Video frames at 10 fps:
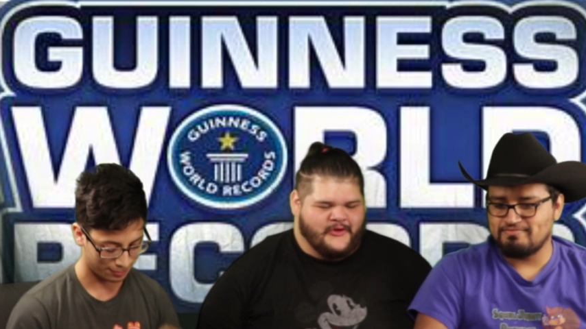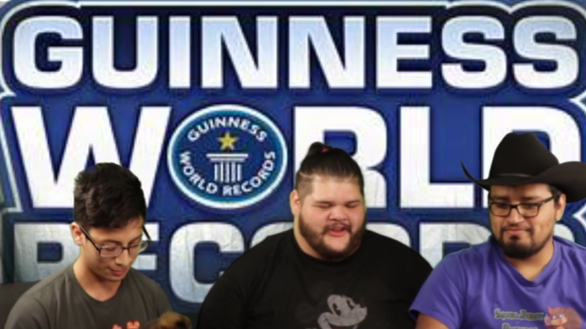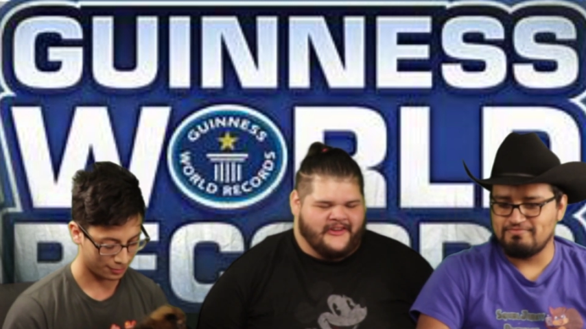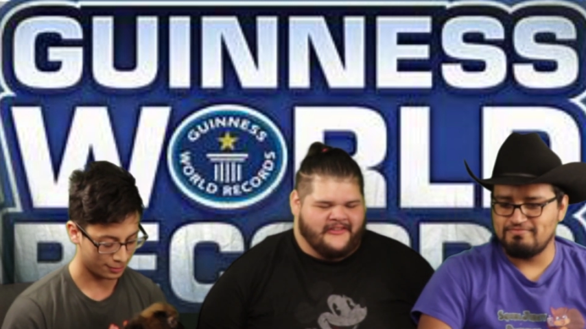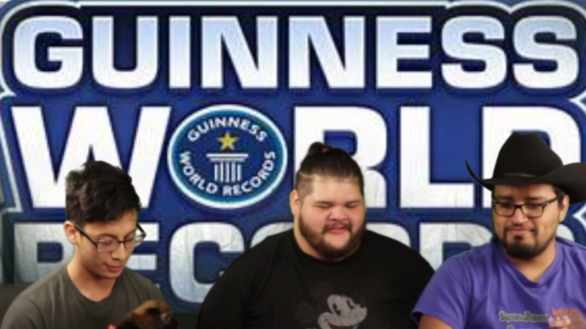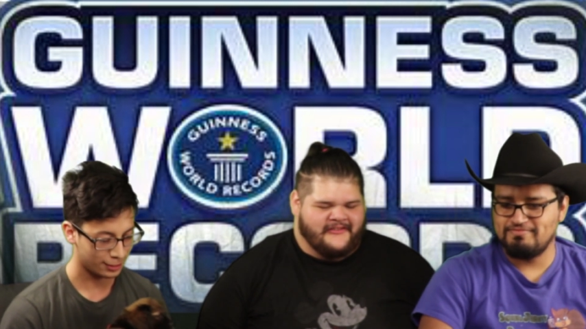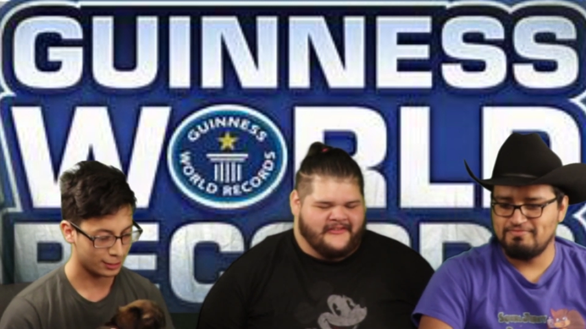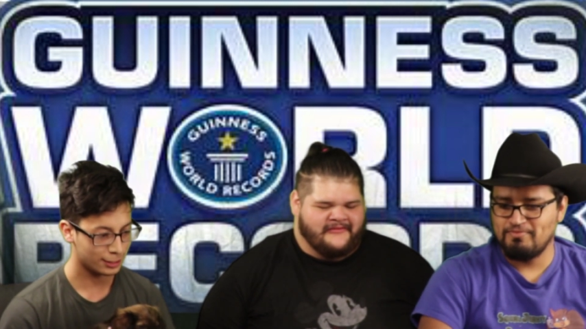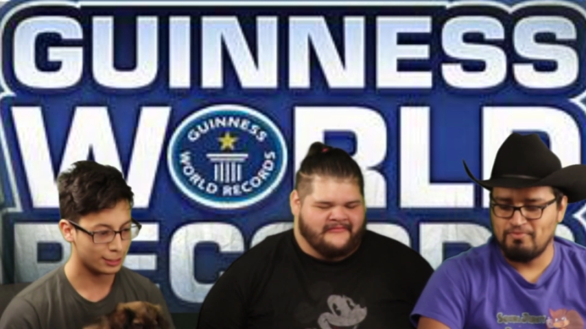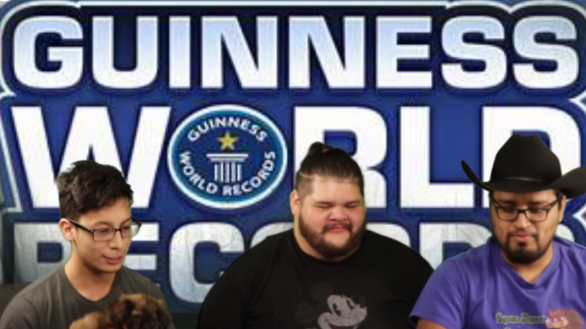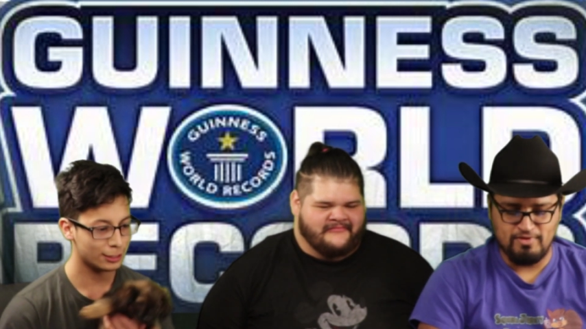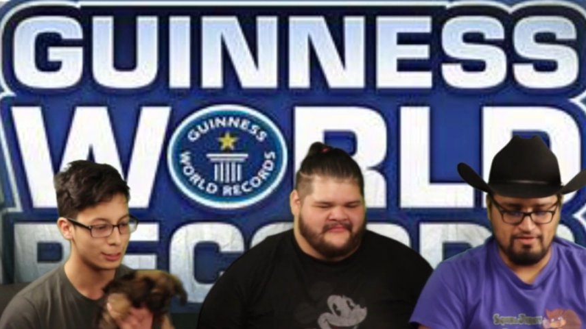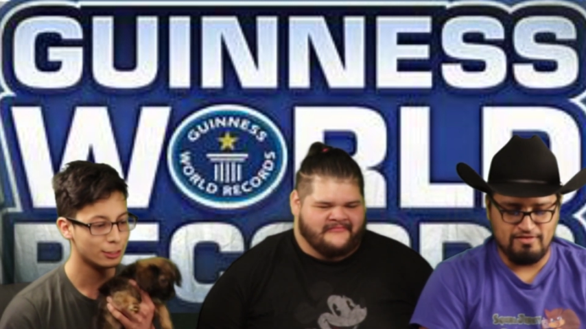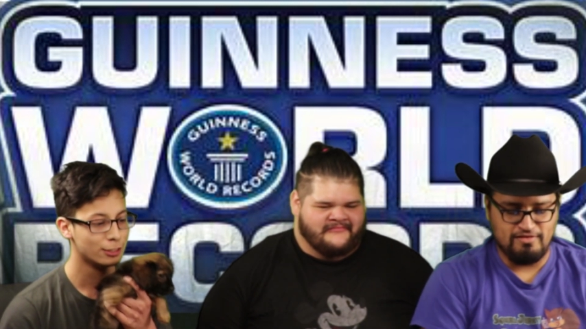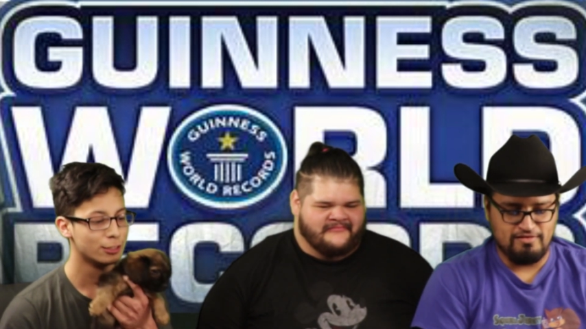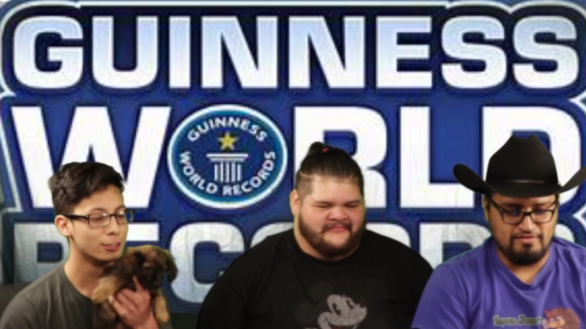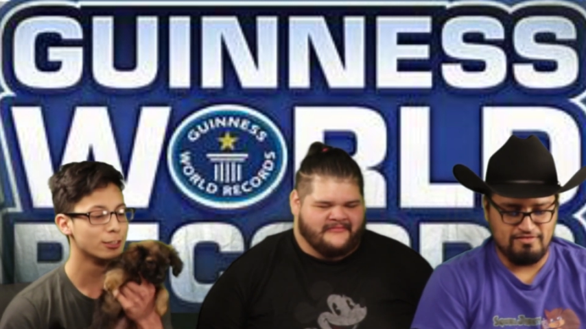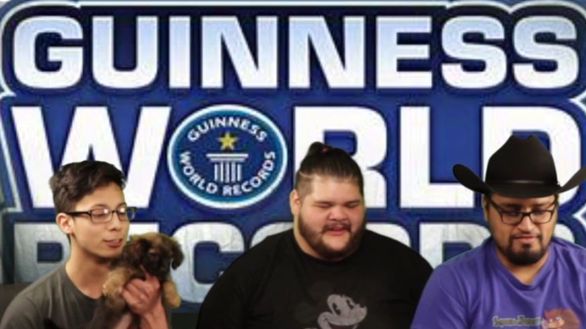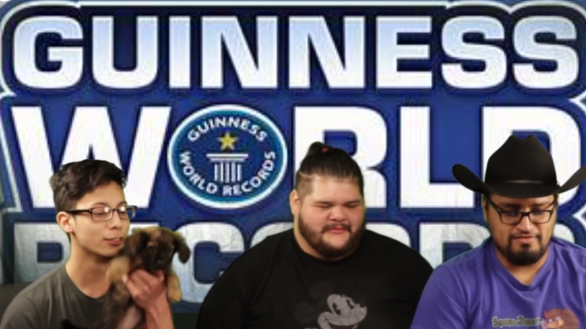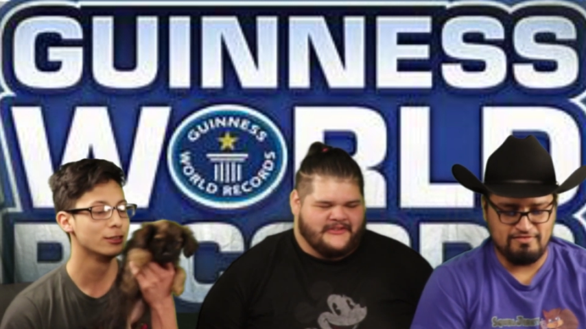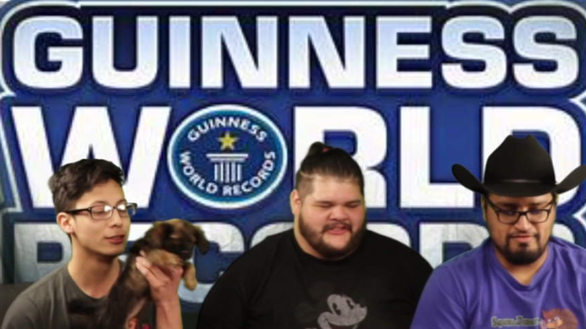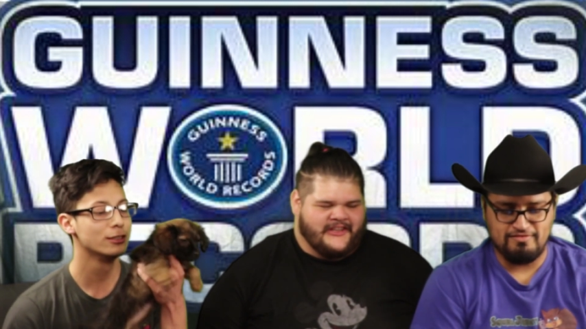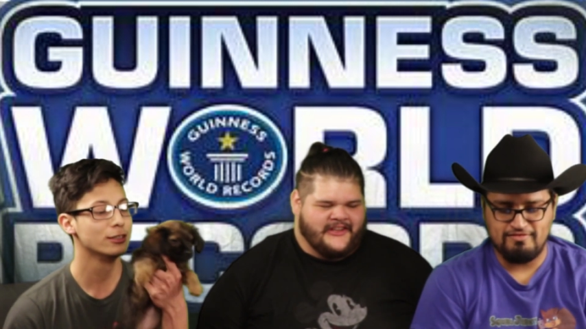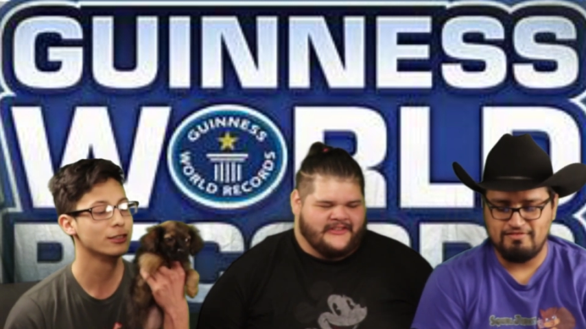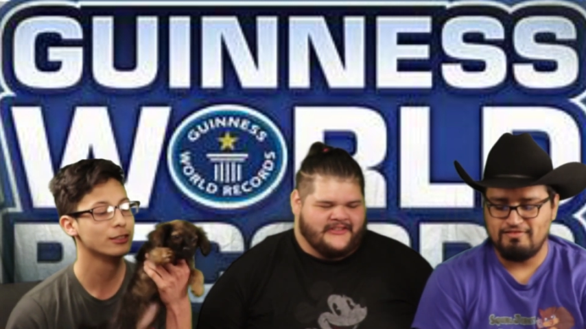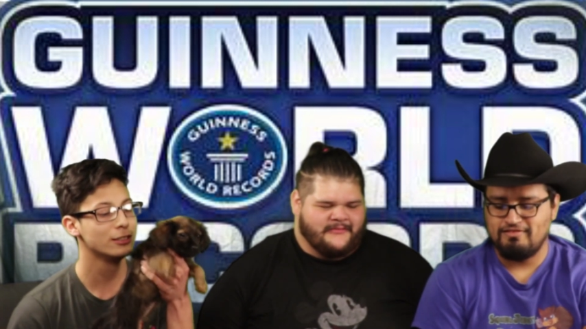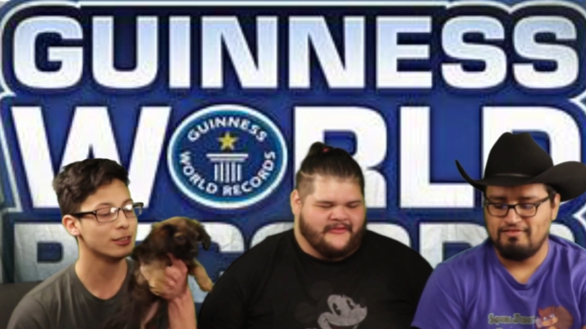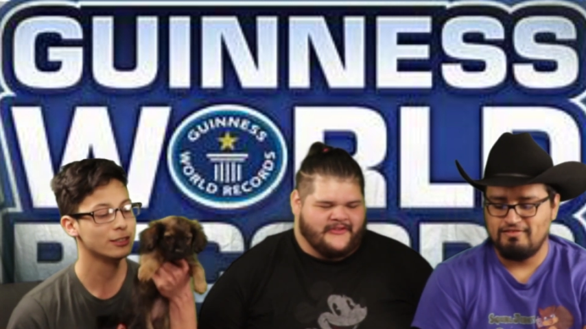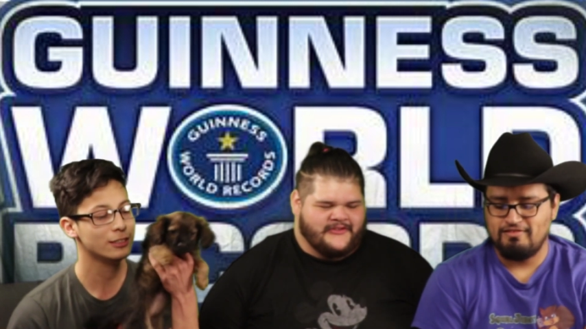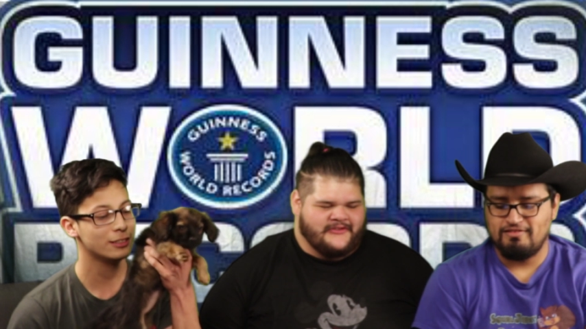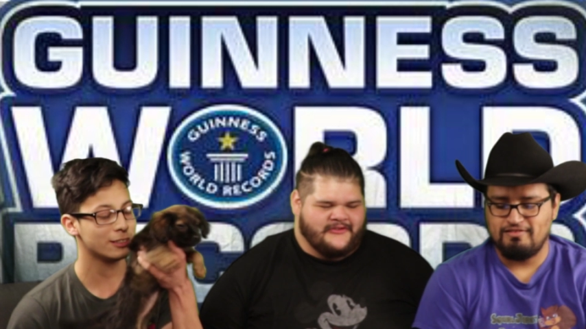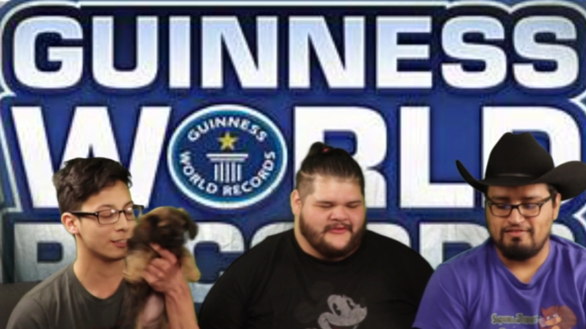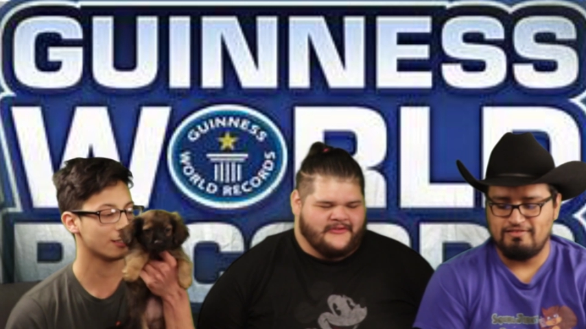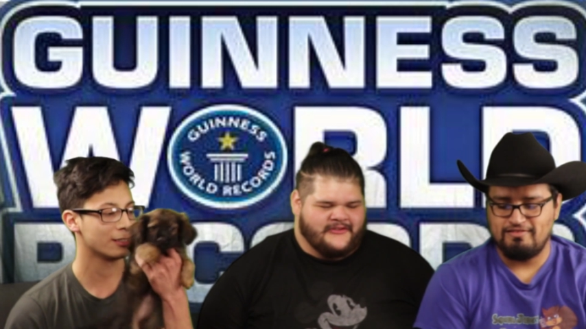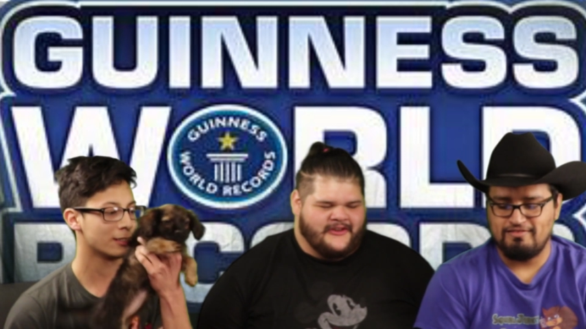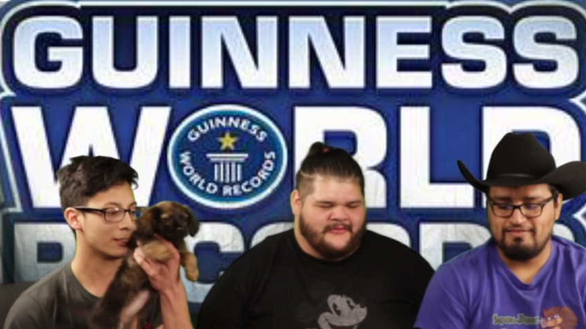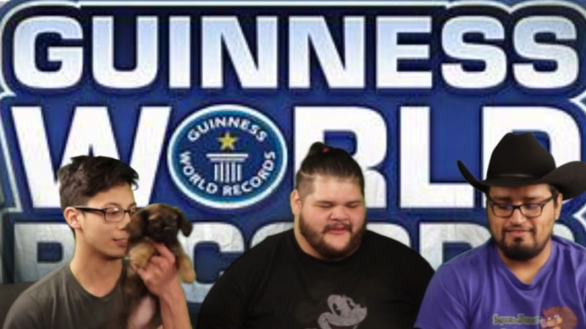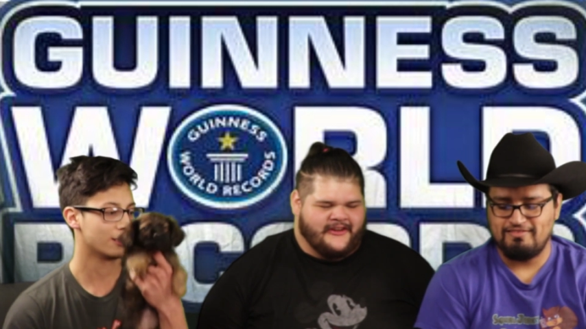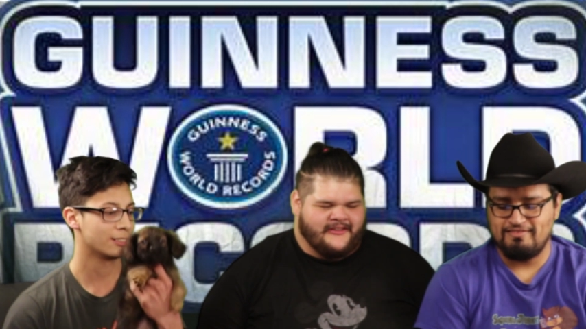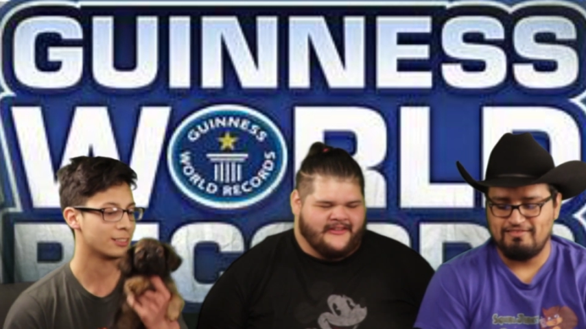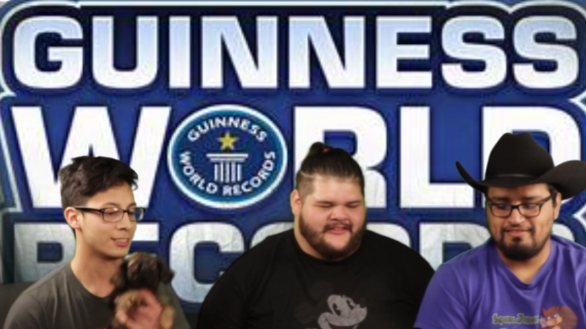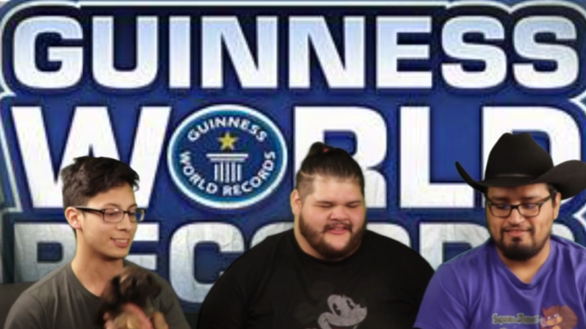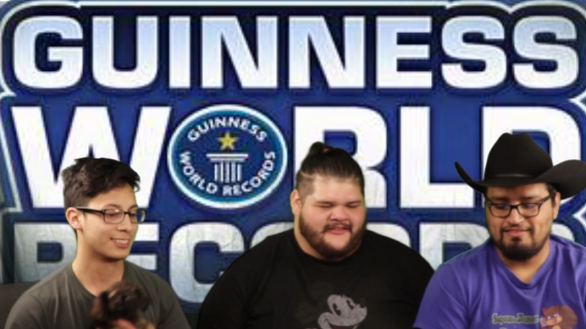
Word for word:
Speaker 1: Hey, dude. Yeah. I'm just saying, some of us knew the song by heart